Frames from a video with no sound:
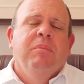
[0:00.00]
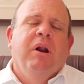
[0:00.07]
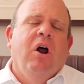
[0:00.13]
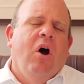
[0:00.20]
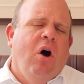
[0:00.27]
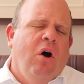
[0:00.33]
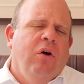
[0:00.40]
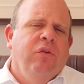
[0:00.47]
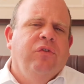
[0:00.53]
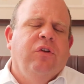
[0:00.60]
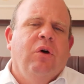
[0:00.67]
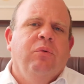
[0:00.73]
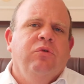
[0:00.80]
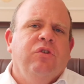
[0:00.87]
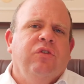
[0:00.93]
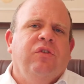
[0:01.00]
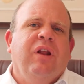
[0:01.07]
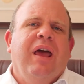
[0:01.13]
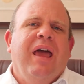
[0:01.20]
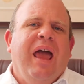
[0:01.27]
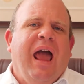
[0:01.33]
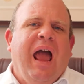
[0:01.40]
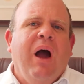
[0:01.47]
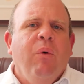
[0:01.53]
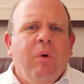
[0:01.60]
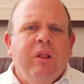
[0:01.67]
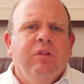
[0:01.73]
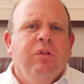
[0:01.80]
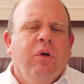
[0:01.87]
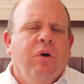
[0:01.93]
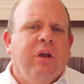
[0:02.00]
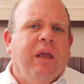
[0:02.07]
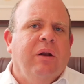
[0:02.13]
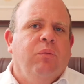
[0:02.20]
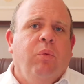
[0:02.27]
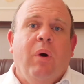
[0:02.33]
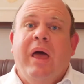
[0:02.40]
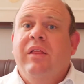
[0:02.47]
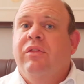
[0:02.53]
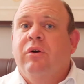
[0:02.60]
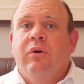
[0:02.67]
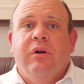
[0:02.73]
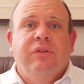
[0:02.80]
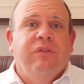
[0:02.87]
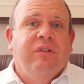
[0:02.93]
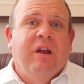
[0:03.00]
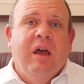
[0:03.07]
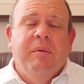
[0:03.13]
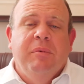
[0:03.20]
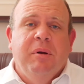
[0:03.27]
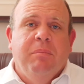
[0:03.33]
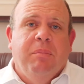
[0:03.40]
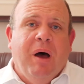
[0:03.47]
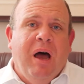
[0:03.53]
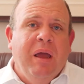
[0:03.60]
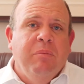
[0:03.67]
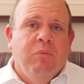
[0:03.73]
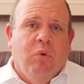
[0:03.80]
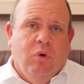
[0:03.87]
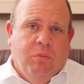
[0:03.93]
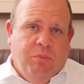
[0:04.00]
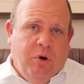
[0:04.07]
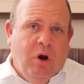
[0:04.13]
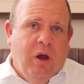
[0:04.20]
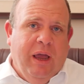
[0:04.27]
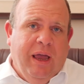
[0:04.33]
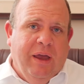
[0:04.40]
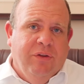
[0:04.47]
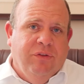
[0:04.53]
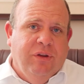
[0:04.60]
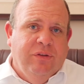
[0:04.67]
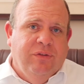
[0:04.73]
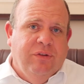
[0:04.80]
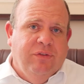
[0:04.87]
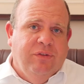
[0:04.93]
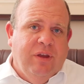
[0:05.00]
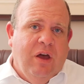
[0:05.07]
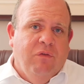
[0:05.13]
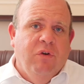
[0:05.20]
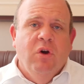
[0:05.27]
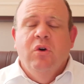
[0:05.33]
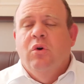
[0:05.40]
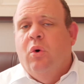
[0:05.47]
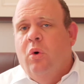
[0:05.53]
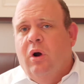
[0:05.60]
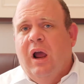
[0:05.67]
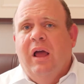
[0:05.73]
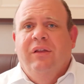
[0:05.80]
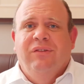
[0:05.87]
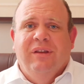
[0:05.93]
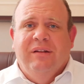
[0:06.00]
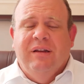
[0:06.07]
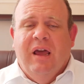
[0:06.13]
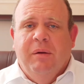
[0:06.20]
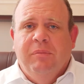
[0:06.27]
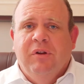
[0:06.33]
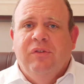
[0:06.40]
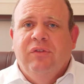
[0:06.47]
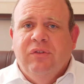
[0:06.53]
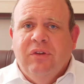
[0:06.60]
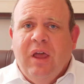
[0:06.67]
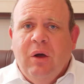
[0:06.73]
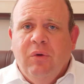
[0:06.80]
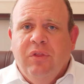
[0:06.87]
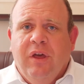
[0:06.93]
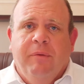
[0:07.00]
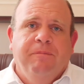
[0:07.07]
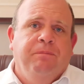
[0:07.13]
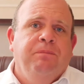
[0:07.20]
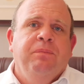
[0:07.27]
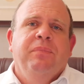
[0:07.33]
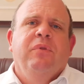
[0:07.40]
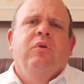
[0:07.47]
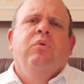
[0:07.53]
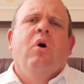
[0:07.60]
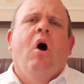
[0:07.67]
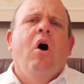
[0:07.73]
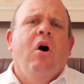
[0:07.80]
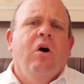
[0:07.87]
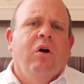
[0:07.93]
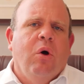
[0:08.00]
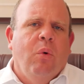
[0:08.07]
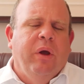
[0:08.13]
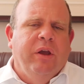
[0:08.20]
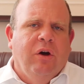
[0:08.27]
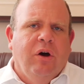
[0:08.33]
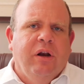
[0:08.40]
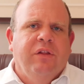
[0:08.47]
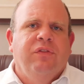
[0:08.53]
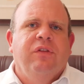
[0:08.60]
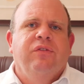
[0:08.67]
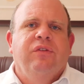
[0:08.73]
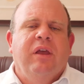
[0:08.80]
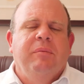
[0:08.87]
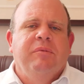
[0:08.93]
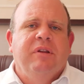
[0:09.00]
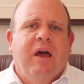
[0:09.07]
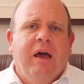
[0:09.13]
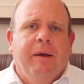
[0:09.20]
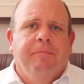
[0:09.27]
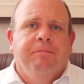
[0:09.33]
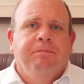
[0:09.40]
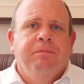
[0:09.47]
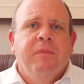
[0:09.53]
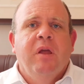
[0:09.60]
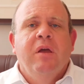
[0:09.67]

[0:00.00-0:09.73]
but also just how we look at whether it's time to buy more assets itself, or is it time to sell them? They're all going on at the same time.